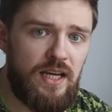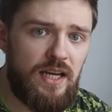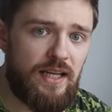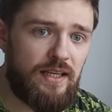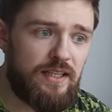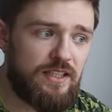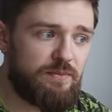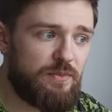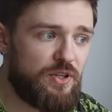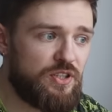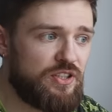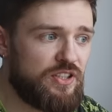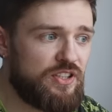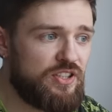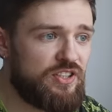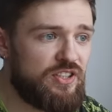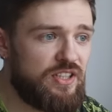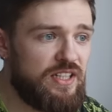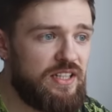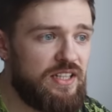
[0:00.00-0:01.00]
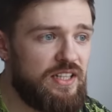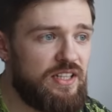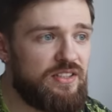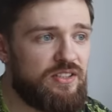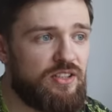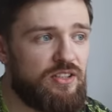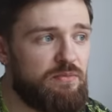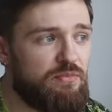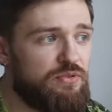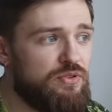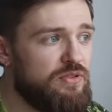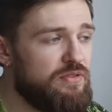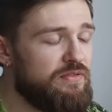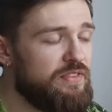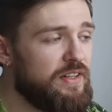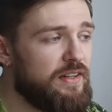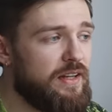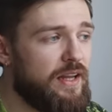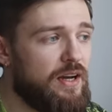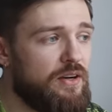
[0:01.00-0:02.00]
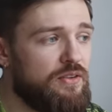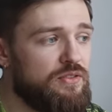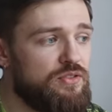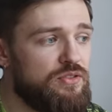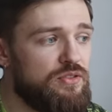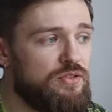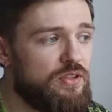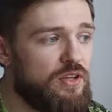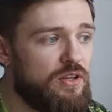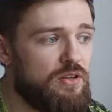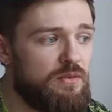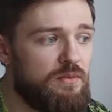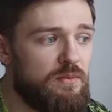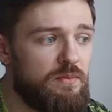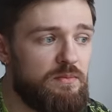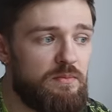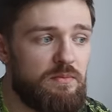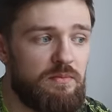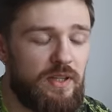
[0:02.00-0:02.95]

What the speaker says: And as much as cities are improving now to go